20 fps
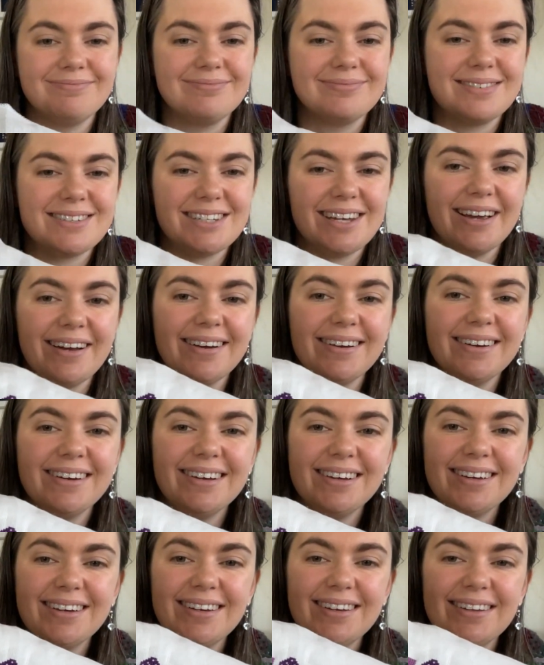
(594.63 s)
So
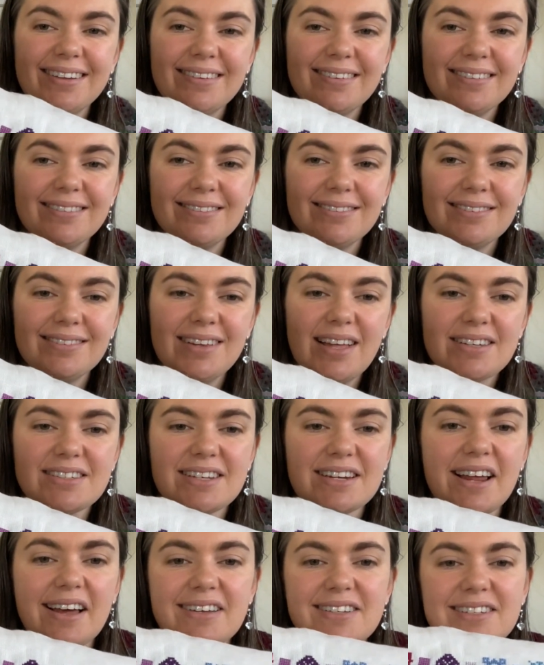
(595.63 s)
that's
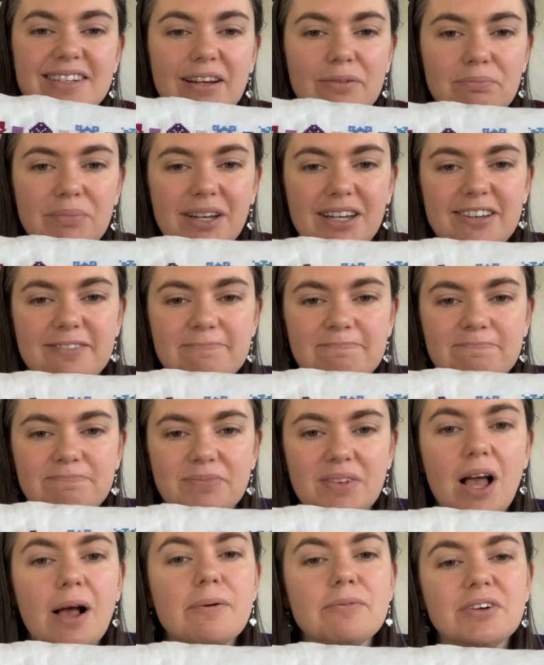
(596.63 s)
a nice number.
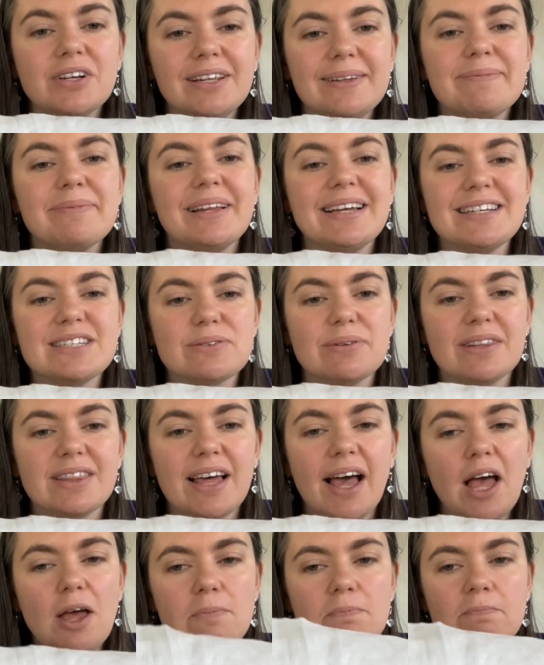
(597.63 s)
Now I'm really pleased with
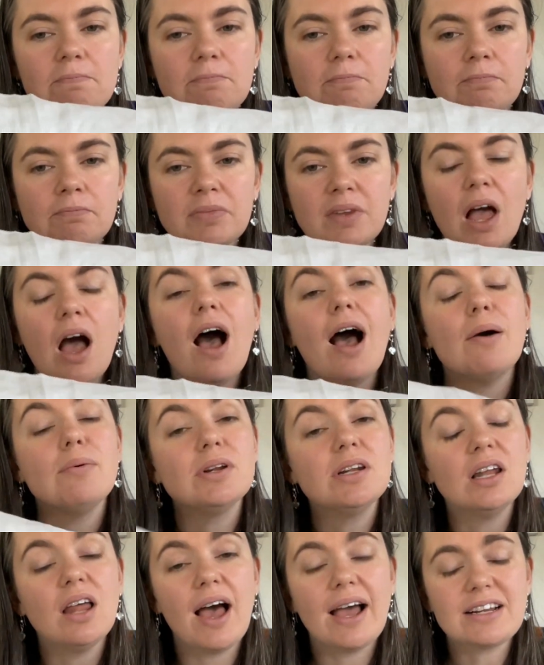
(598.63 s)
that. I
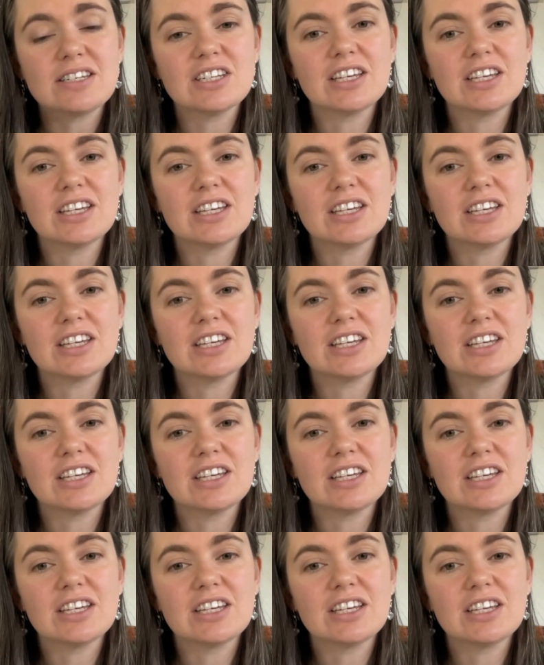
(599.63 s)
would like to